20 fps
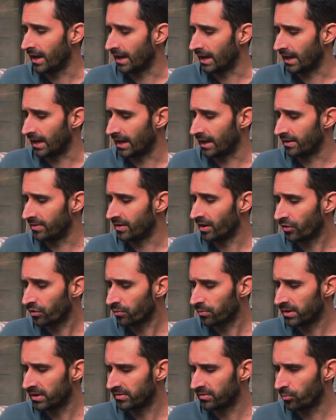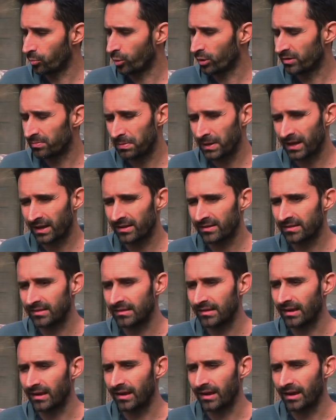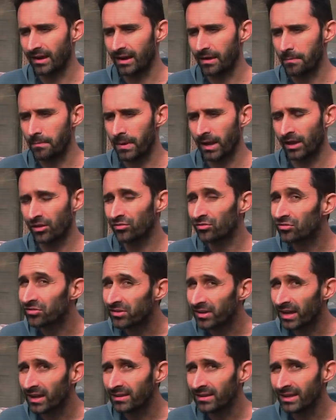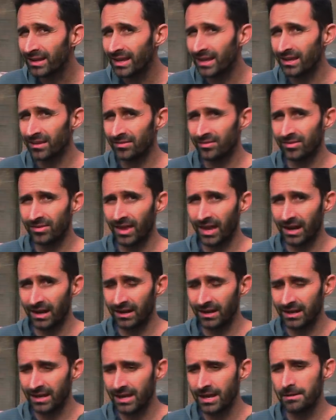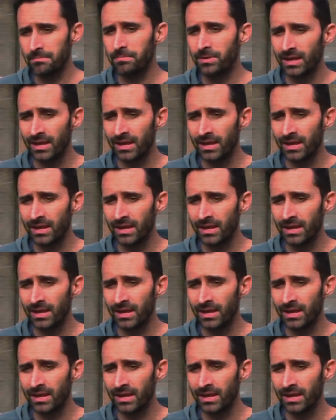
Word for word: And the other reason was because my understanding is that an EMP